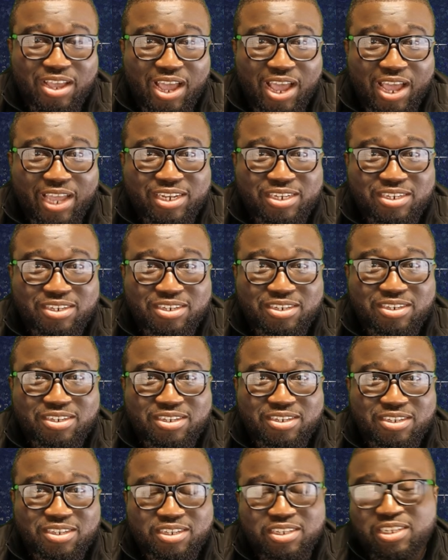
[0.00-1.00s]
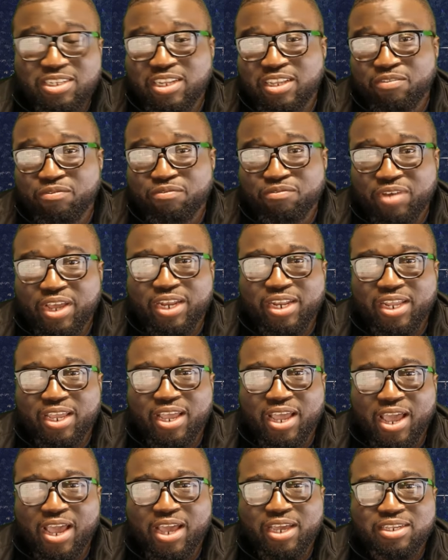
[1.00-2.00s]
and the
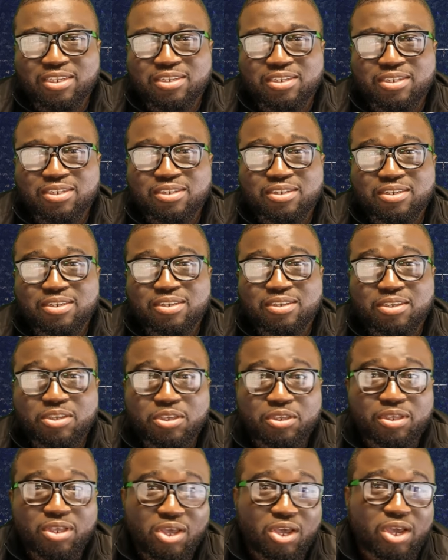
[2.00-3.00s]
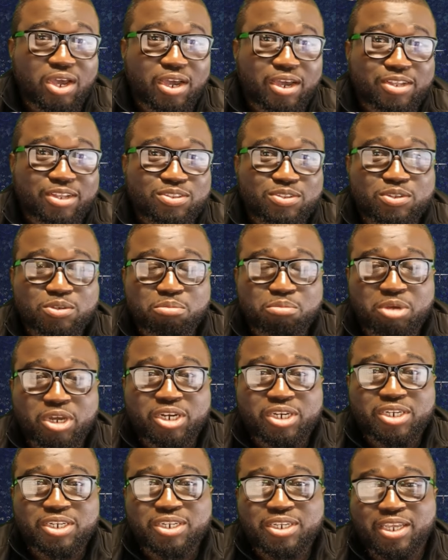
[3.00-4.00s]
father asked her to
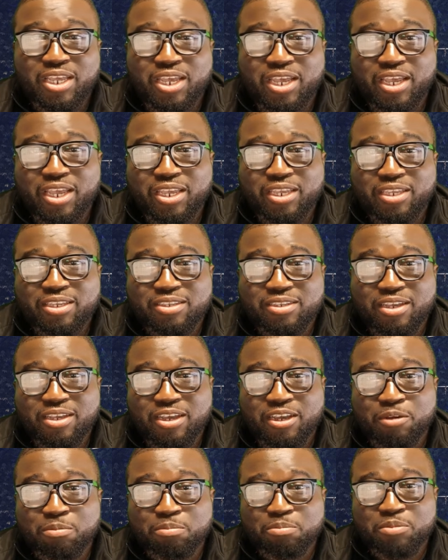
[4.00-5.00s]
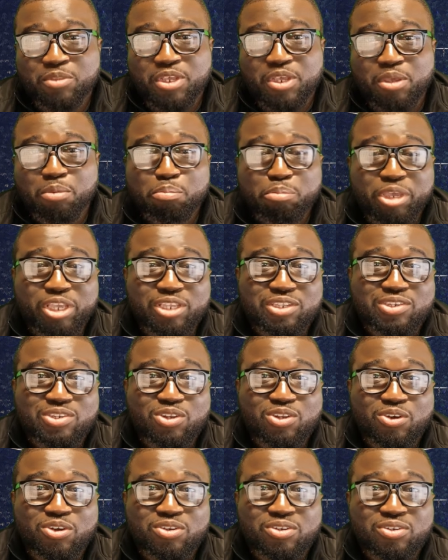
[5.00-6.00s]
marry the guy um,
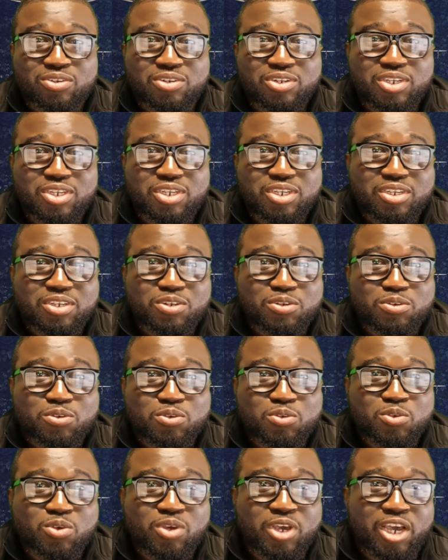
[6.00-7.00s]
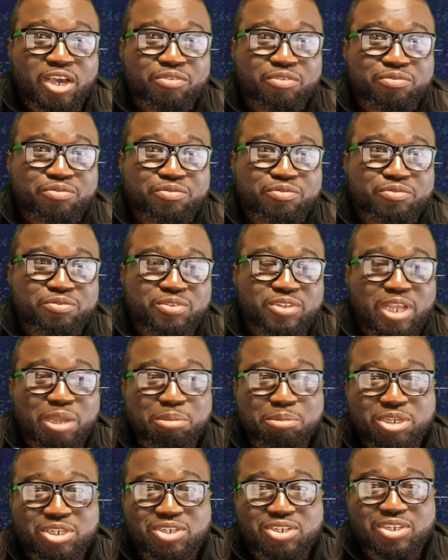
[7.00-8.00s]
based on you know you have
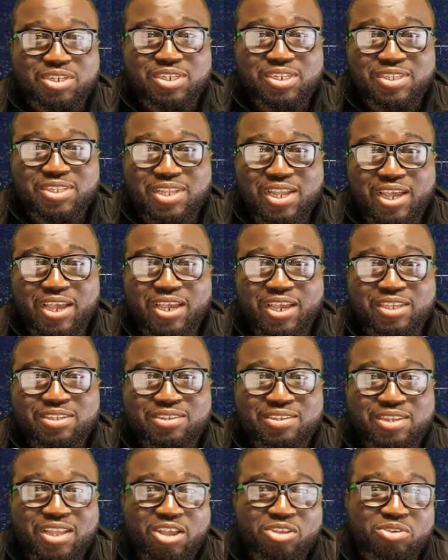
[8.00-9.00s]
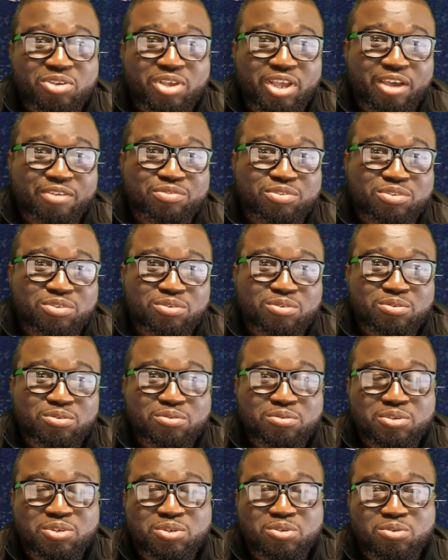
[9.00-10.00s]
damaged his eyes now you have to
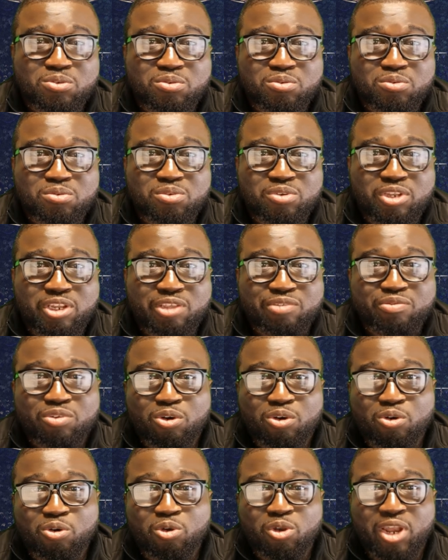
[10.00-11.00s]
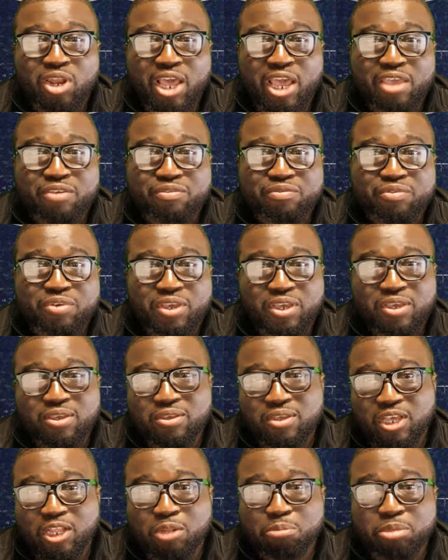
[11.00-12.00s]
you know live your whole life
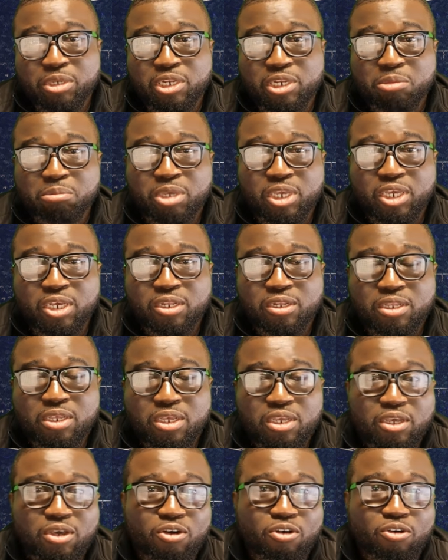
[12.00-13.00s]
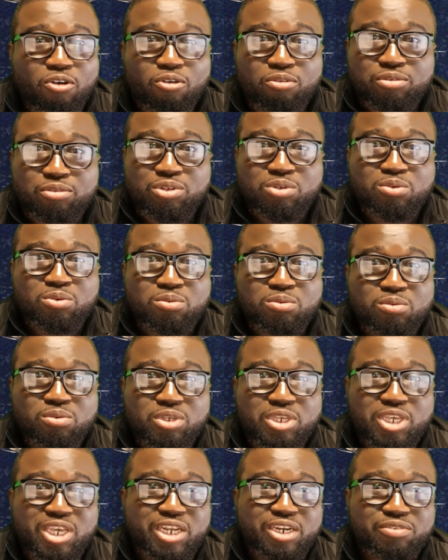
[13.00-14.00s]
helping him heal or you know
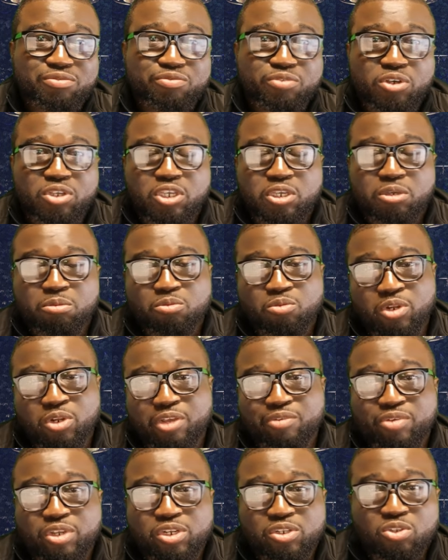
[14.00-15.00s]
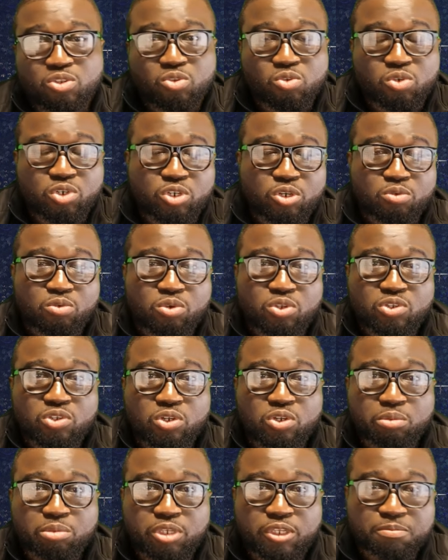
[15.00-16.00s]
caring for him whatever the situation was
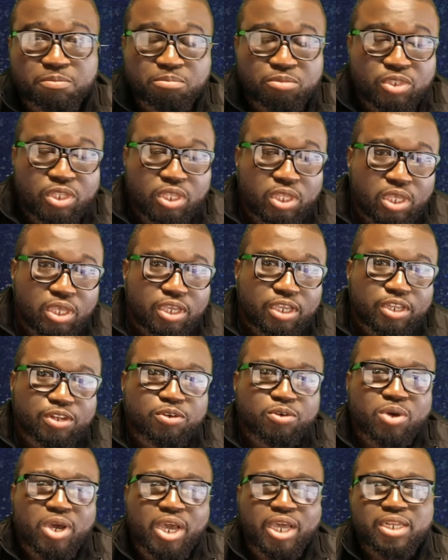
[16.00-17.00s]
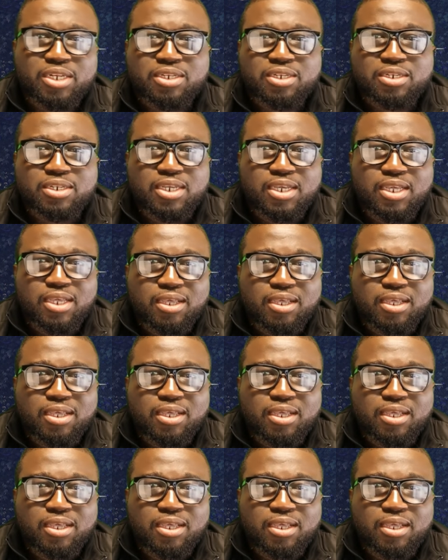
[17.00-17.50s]
going to be you know and